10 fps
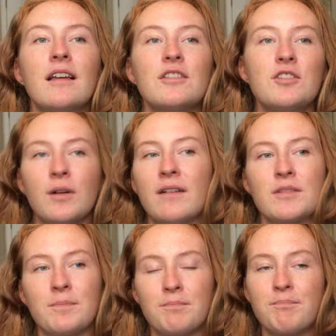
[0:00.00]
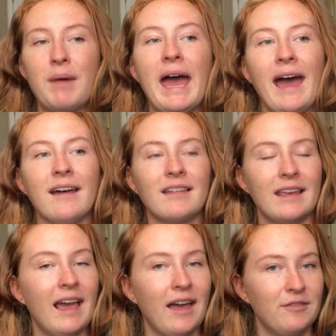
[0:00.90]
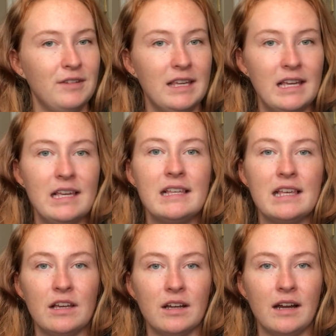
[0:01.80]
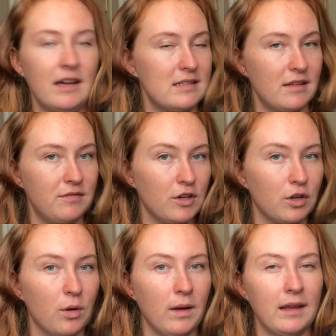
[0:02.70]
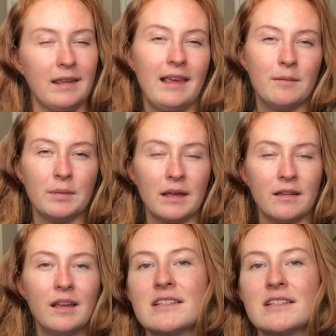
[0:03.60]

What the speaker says: you don't have to pack like heavy gear as if you're going camping.